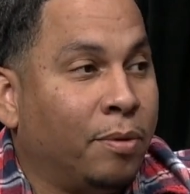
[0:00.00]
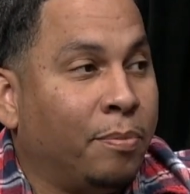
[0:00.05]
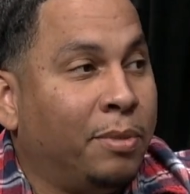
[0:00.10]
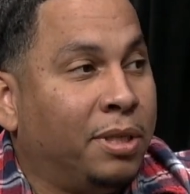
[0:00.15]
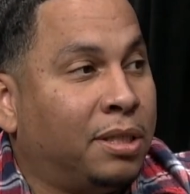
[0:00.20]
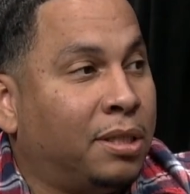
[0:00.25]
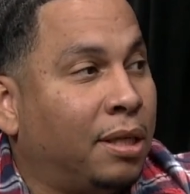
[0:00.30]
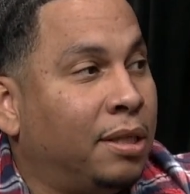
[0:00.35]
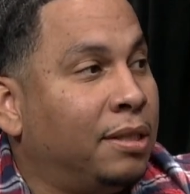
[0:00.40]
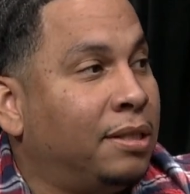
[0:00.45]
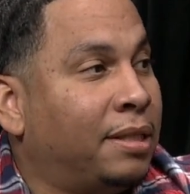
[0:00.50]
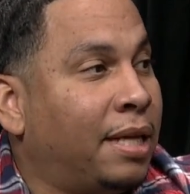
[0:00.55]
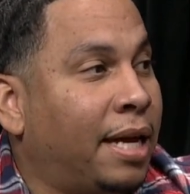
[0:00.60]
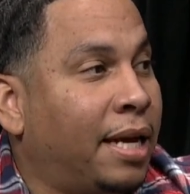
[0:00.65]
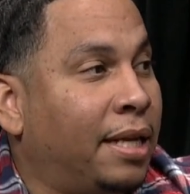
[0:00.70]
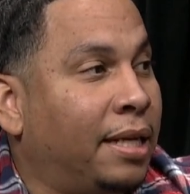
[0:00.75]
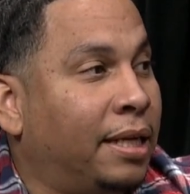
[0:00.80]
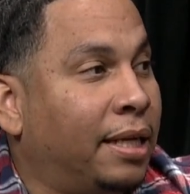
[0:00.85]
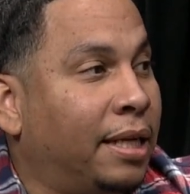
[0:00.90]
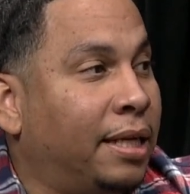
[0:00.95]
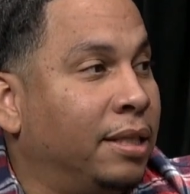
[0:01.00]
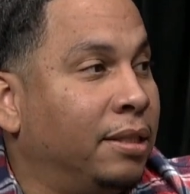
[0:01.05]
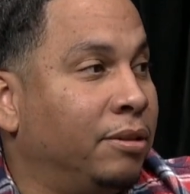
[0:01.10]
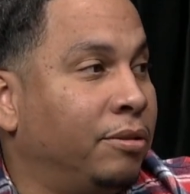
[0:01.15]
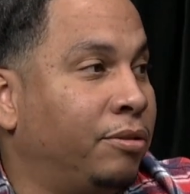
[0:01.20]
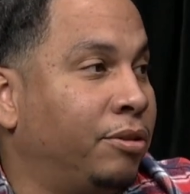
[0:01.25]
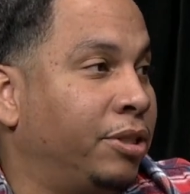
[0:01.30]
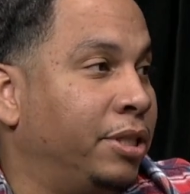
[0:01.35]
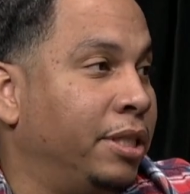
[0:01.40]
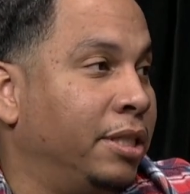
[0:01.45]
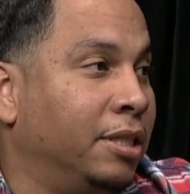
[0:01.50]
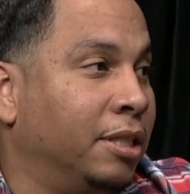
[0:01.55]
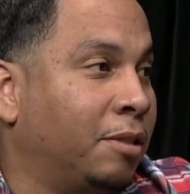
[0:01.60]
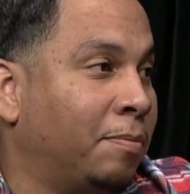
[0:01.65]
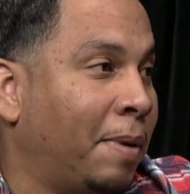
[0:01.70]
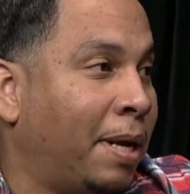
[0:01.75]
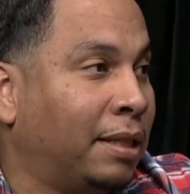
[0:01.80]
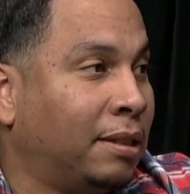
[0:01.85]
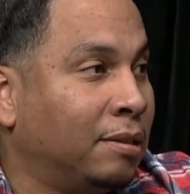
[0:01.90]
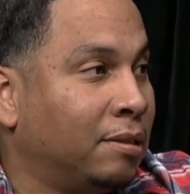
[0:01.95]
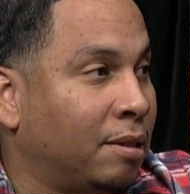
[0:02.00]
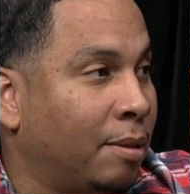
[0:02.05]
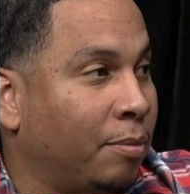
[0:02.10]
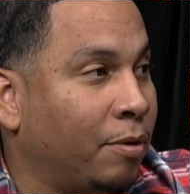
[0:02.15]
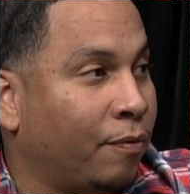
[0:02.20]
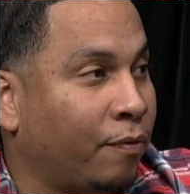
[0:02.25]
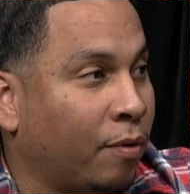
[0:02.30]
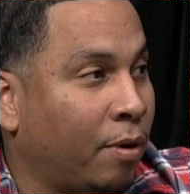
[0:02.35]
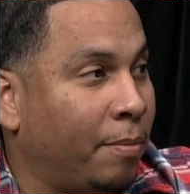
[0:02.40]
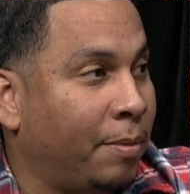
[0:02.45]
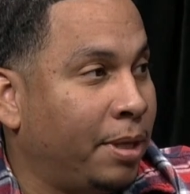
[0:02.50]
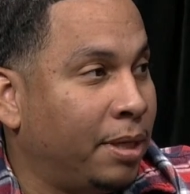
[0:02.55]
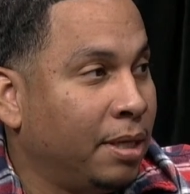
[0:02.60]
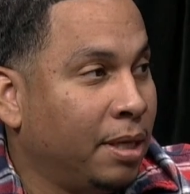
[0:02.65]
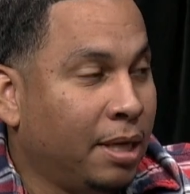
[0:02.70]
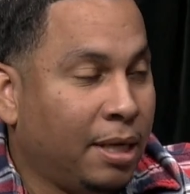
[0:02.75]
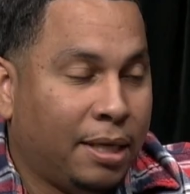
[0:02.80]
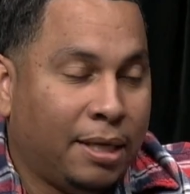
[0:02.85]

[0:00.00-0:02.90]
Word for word: misunderstanding and she's expecting something from it.